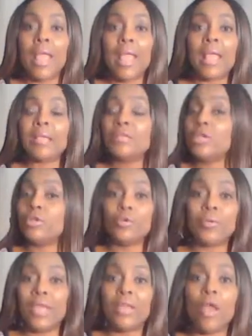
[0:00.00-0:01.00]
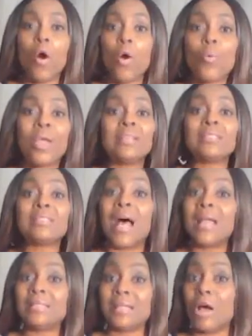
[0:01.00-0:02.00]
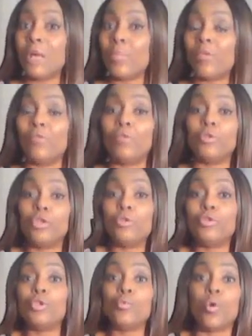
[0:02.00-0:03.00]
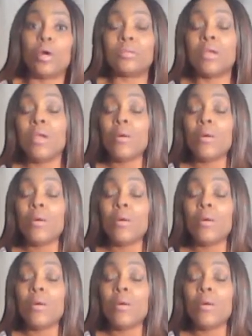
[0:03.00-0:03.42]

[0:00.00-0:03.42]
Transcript: and you can always size up if you choose you want